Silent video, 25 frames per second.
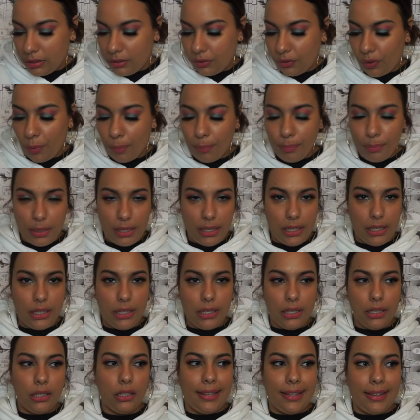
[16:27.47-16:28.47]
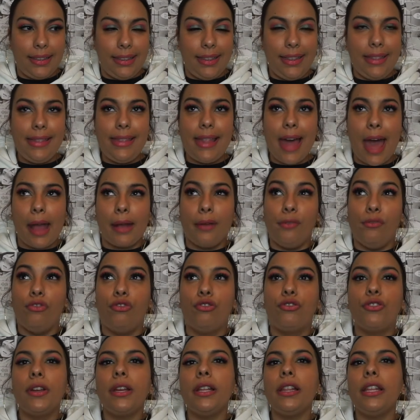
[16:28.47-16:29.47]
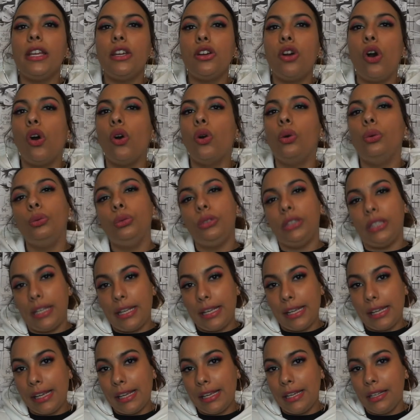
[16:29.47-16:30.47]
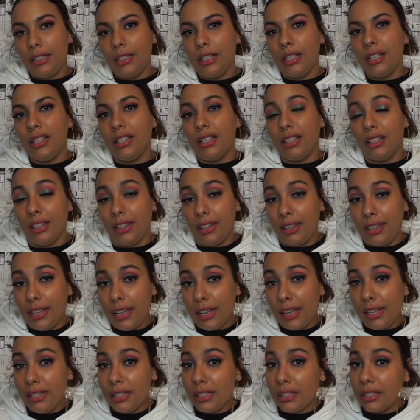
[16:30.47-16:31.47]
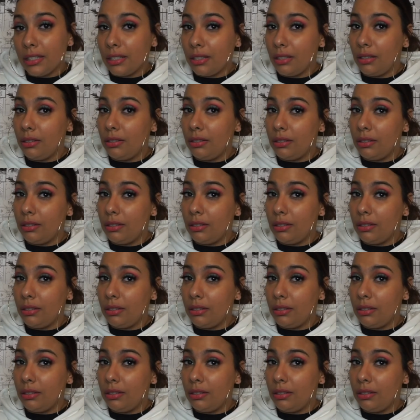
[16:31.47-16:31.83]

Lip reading: For me, that really honed in this